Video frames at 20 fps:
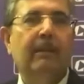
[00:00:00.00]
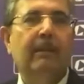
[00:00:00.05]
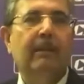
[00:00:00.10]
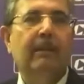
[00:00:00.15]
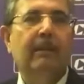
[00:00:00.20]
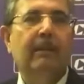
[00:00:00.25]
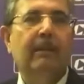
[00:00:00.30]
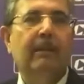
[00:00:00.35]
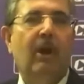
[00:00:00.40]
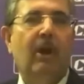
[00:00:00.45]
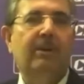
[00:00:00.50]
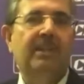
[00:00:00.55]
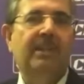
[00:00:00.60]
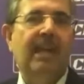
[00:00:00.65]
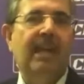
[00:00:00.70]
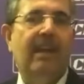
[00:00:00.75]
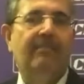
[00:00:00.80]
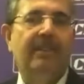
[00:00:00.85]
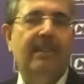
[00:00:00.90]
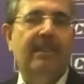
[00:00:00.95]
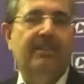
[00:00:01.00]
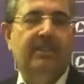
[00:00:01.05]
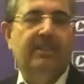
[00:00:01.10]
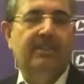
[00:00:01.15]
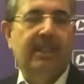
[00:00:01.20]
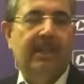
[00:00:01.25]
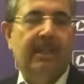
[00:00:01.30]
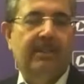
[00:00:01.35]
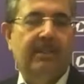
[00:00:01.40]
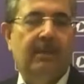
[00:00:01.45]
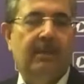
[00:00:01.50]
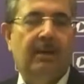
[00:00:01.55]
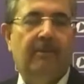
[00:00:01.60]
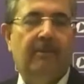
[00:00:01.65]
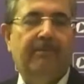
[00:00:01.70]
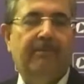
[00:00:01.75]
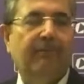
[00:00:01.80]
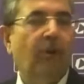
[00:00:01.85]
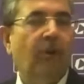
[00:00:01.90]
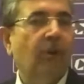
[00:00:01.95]
Think about the aviation
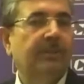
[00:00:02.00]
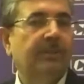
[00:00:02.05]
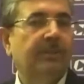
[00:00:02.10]
sector.